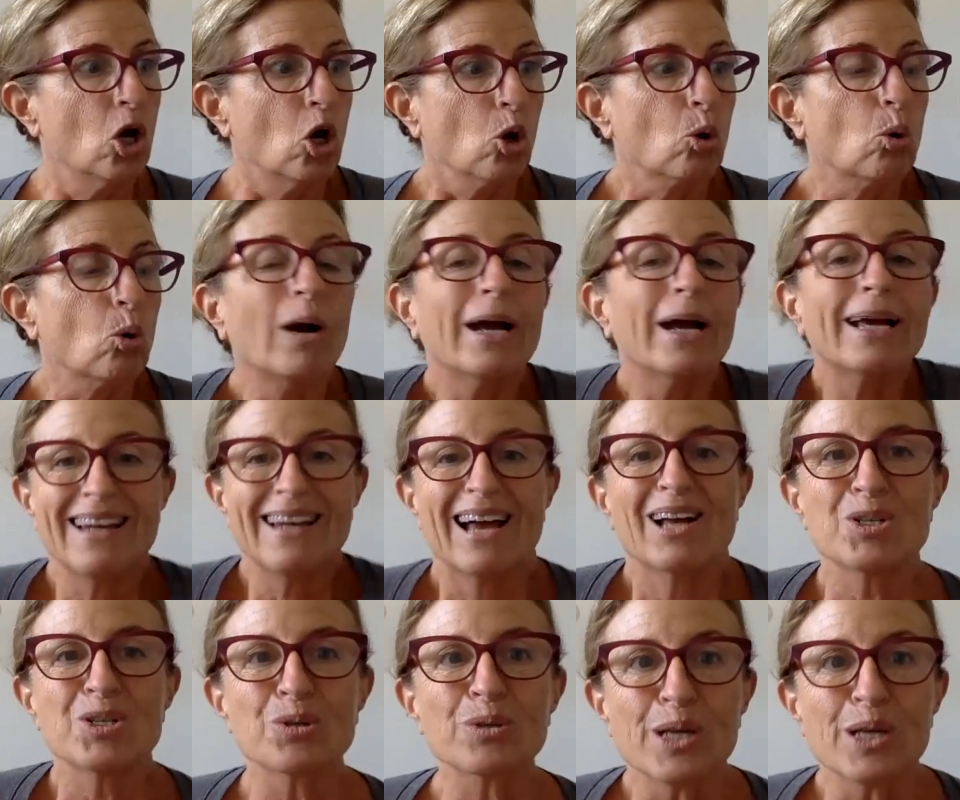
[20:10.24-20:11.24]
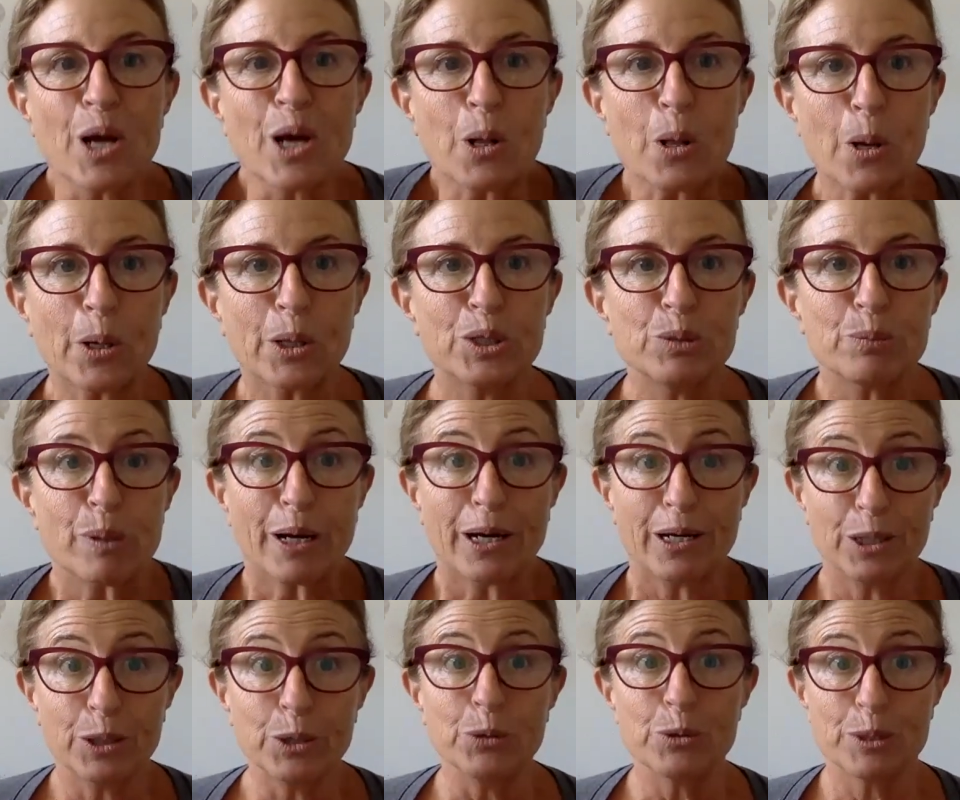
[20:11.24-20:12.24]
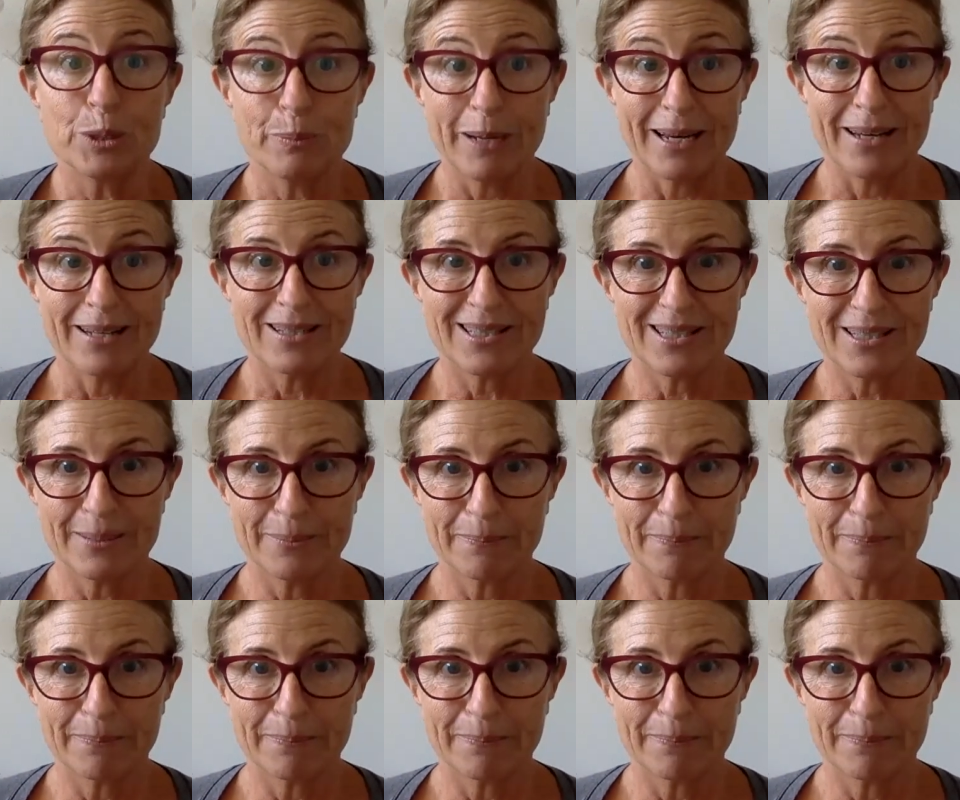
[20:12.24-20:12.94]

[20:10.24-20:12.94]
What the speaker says: Quite naturally, I'll occupy a new space.